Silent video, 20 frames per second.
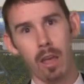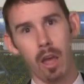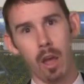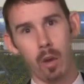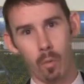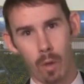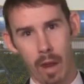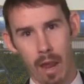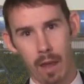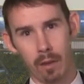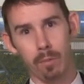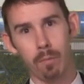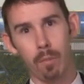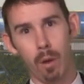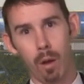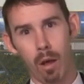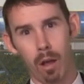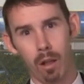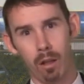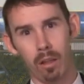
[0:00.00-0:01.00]
a round
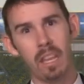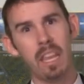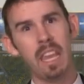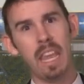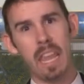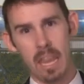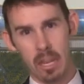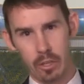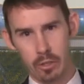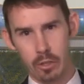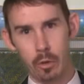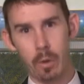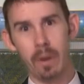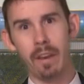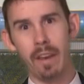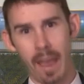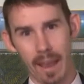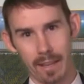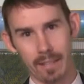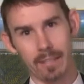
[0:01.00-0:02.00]
ball into a
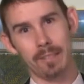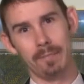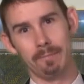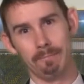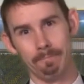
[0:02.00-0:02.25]
net.